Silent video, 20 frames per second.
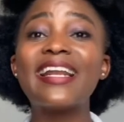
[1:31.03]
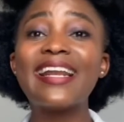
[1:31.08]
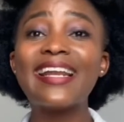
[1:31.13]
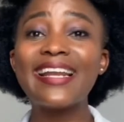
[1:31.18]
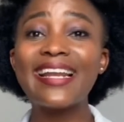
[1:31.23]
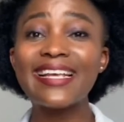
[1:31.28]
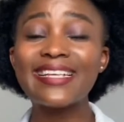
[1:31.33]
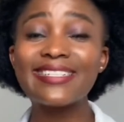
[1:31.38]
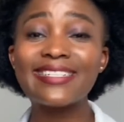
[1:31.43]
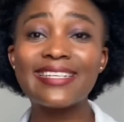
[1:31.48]

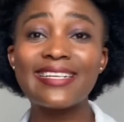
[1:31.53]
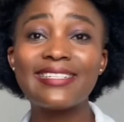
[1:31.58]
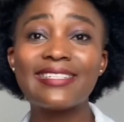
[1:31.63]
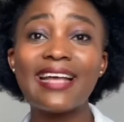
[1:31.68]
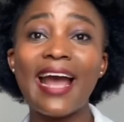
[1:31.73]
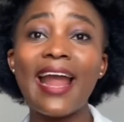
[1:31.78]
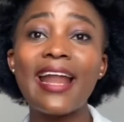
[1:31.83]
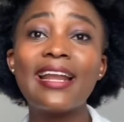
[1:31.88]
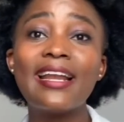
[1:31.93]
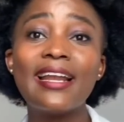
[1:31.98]
lessons
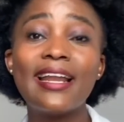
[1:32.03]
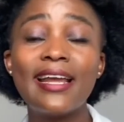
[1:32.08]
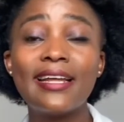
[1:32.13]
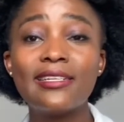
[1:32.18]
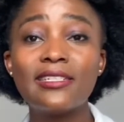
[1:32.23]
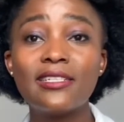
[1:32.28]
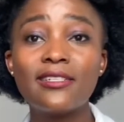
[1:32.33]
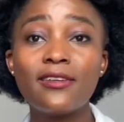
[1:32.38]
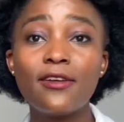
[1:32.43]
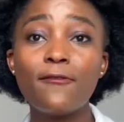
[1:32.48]
I
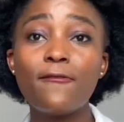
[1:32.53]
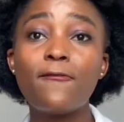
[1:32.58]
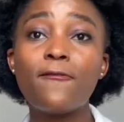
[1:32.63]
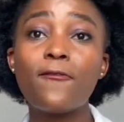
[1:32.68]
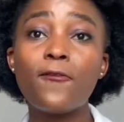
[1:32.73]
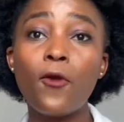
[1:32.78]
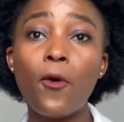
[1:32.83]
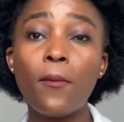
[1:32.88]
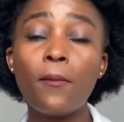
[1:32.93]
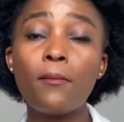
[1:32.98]
learned
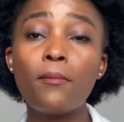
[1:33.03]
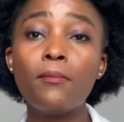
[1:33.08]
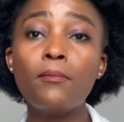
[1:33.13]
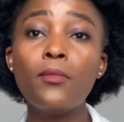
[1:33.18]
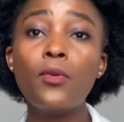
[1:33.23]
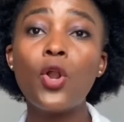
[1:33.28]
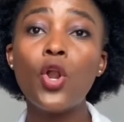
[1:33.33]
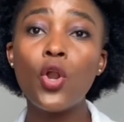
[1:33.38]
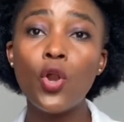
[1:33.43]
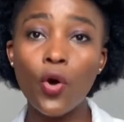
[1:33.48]

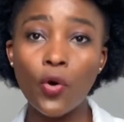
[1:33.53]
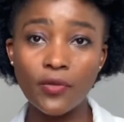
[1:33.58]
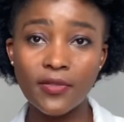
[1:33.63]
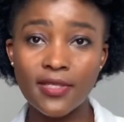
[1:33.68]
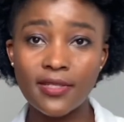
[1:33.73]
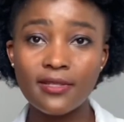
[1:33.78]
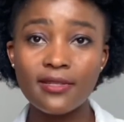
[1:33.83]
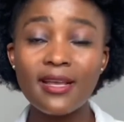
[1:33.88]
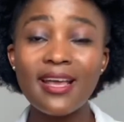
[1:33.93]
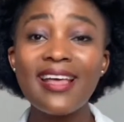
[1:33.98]
from
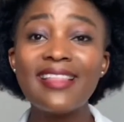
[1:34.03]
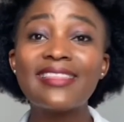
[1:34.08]
loss,